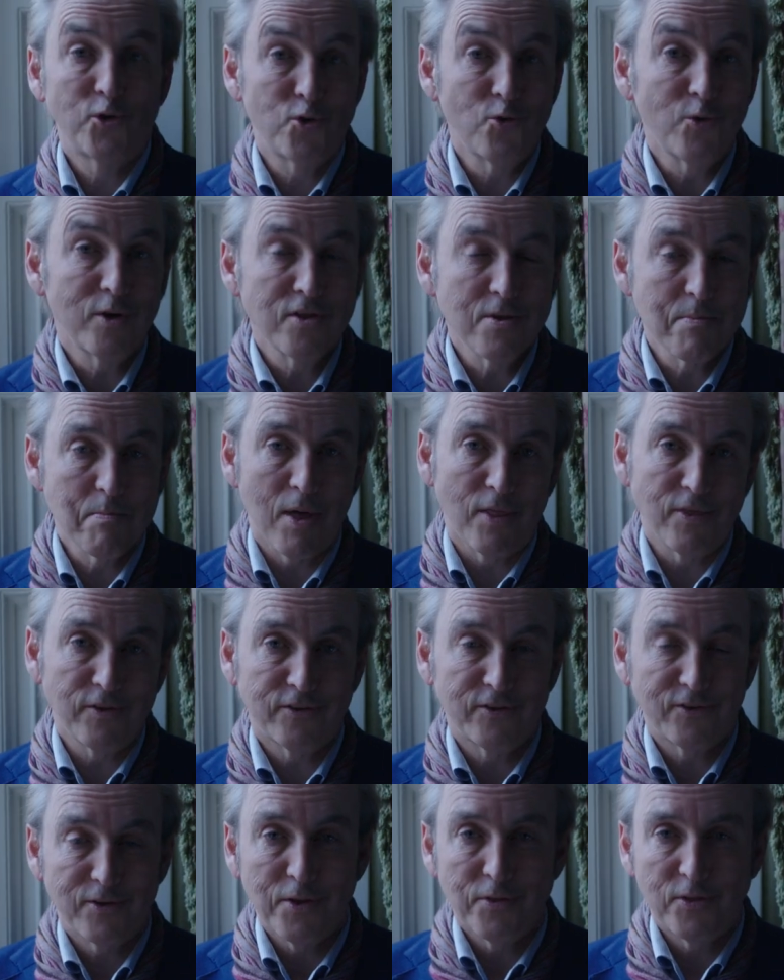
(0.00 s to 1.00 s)
During the
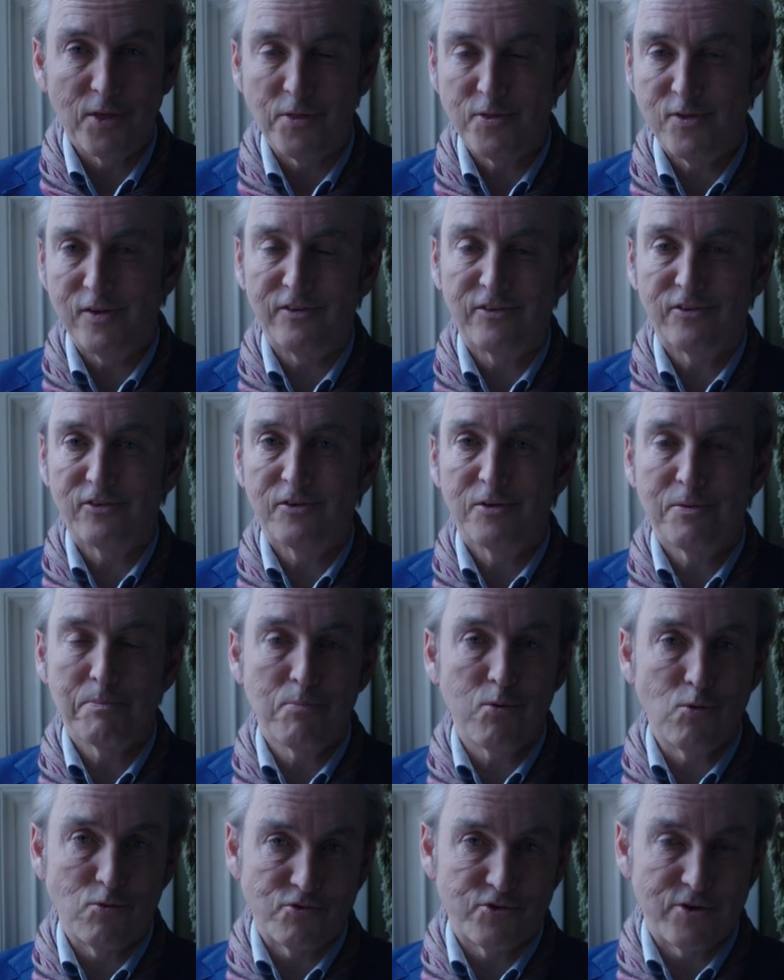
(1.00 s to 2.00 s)
months that this
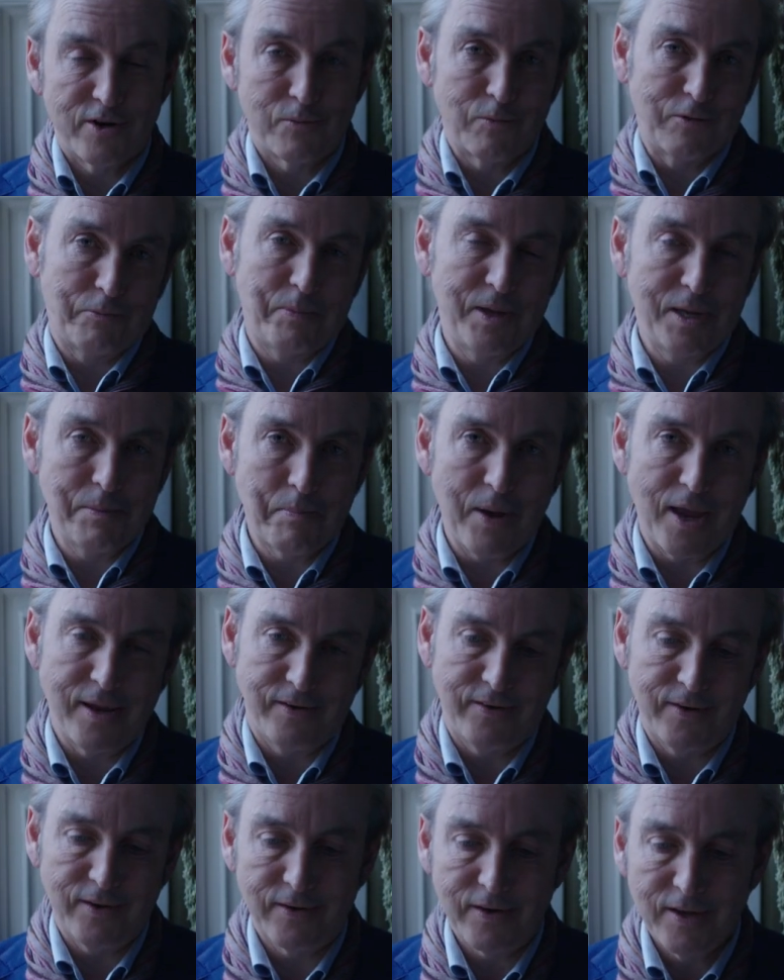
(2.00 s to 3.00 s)
portrait was being
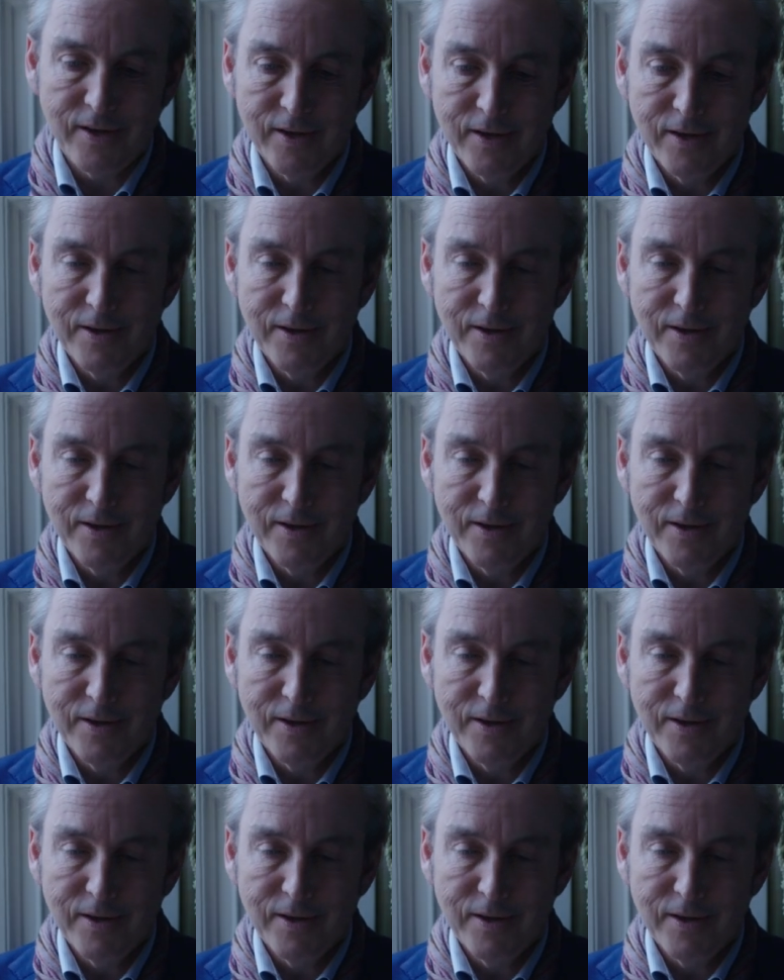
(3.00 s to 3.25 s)
painted,